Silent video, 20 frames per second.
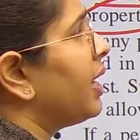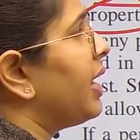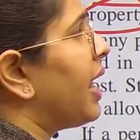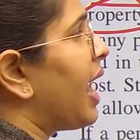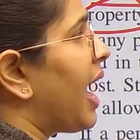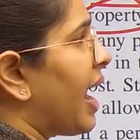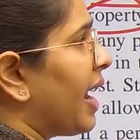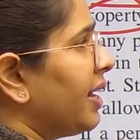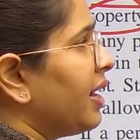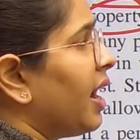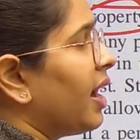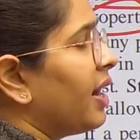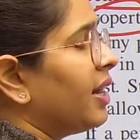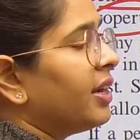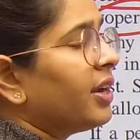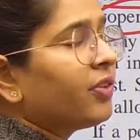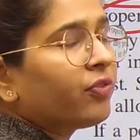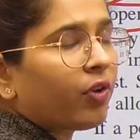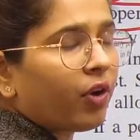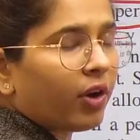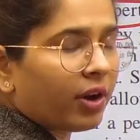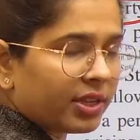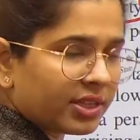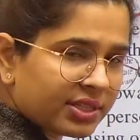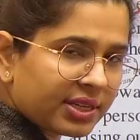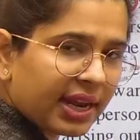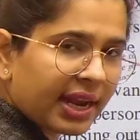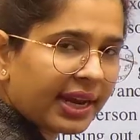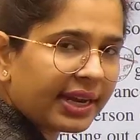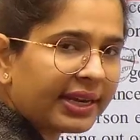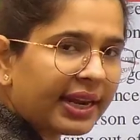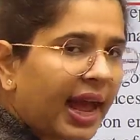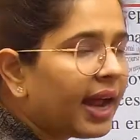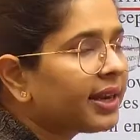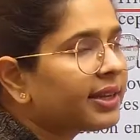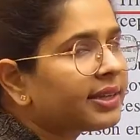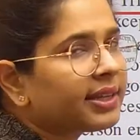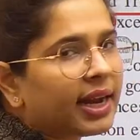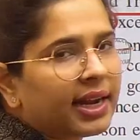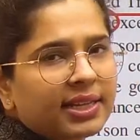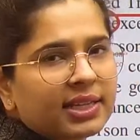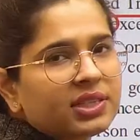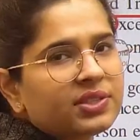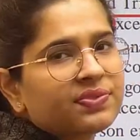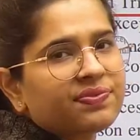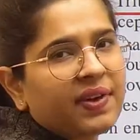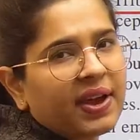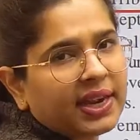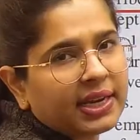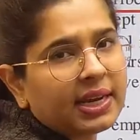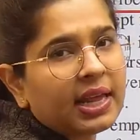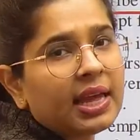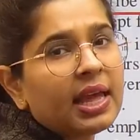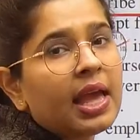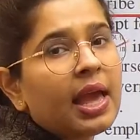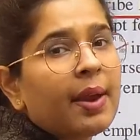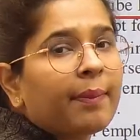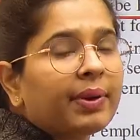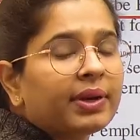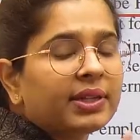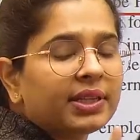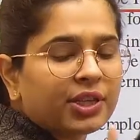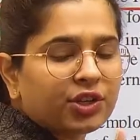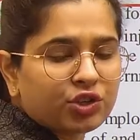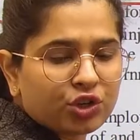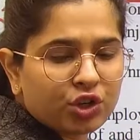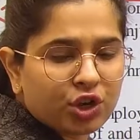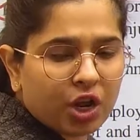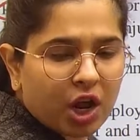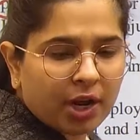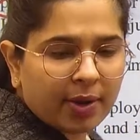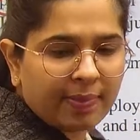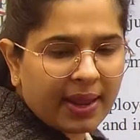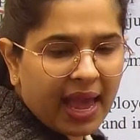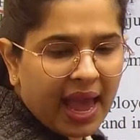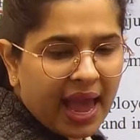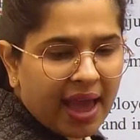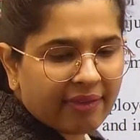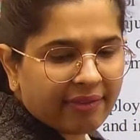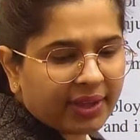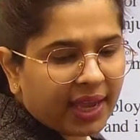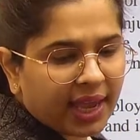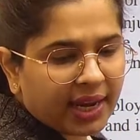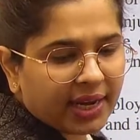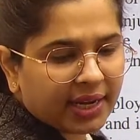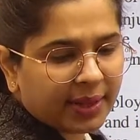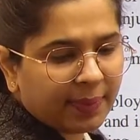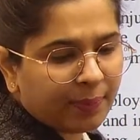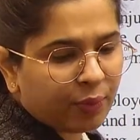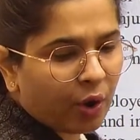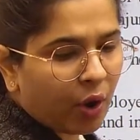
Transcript: a land under Forest Right Act, that is fine, but they should not be having any